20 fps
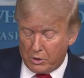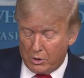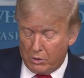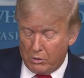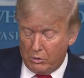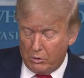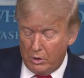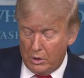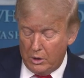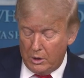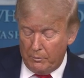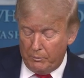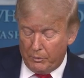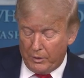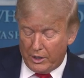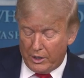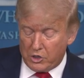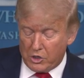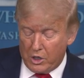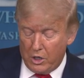So
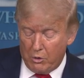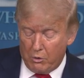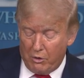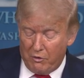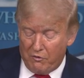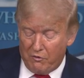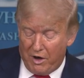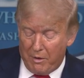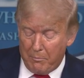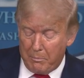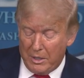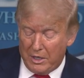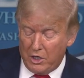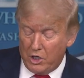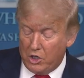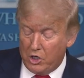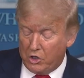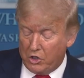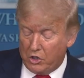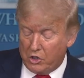that's one hundred five
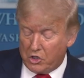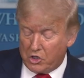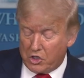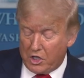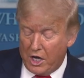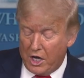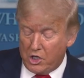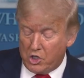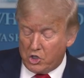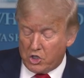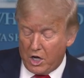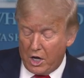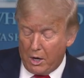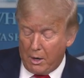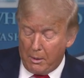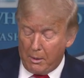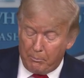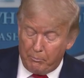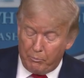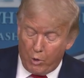billion dollars to the states to
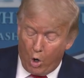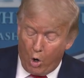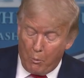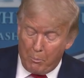help